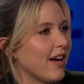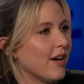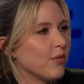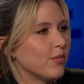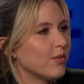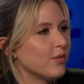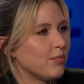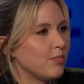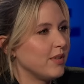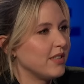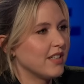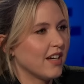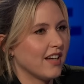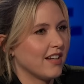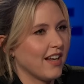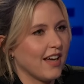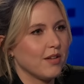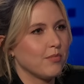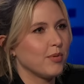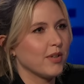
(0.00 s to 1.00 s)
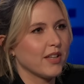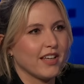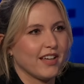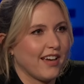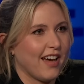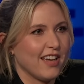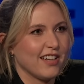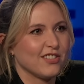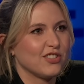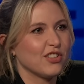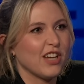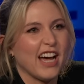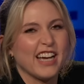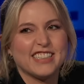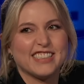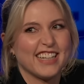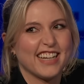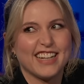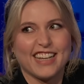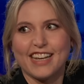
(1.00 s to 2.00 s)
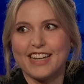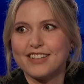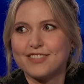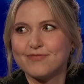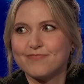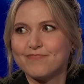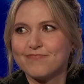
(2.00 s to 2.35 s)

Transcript: I would be done. I'd be like, yeah. I, I did it.